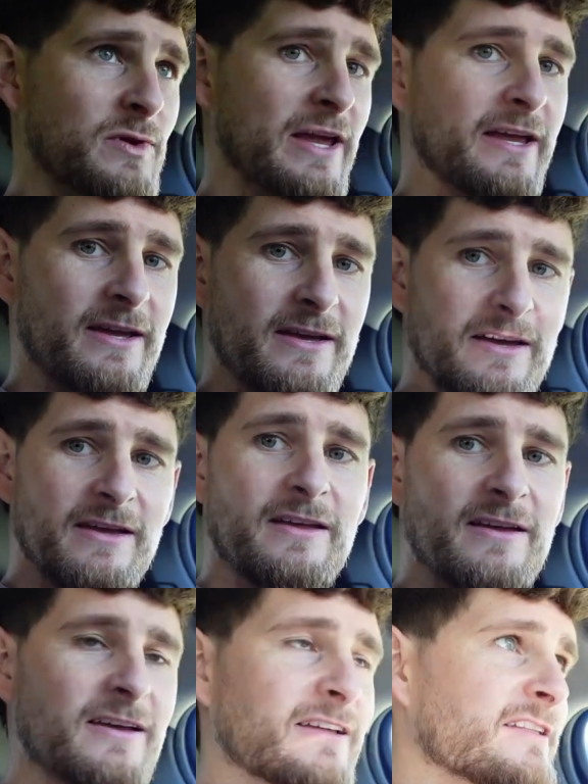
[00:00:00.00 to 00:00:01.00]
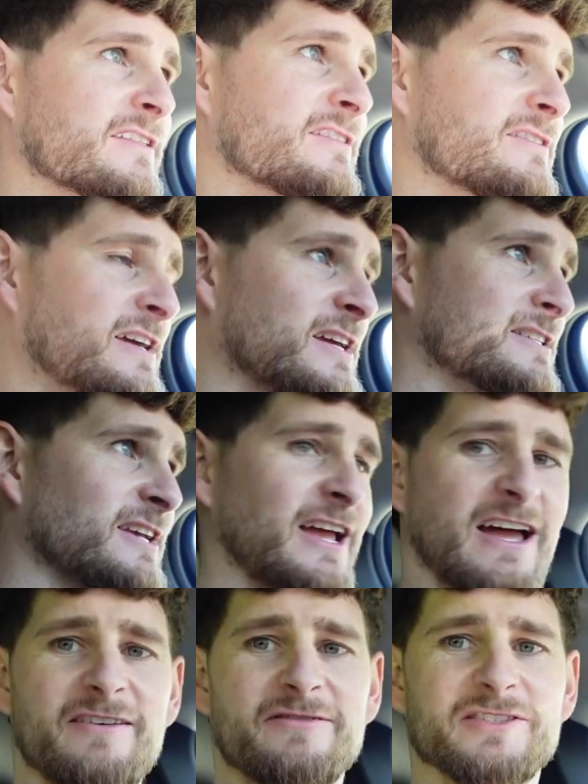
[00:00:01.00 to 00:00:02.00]
Like this, I
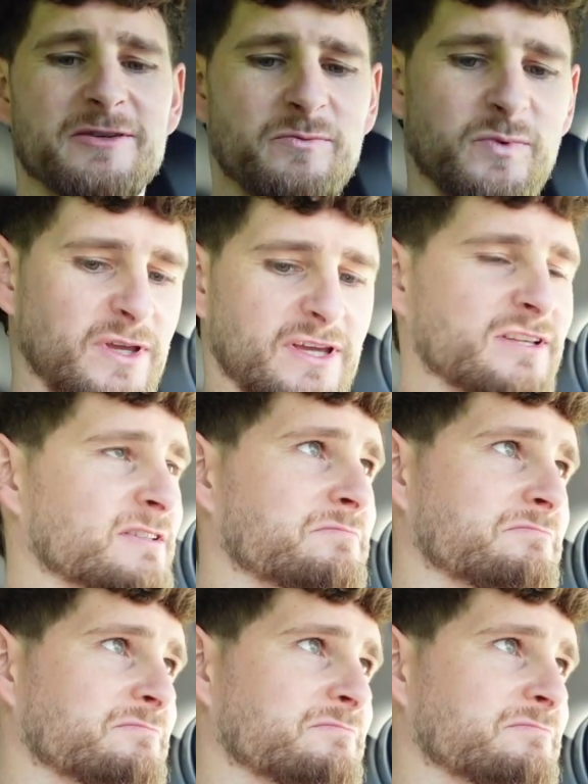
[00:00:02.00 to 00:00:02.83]
have some weird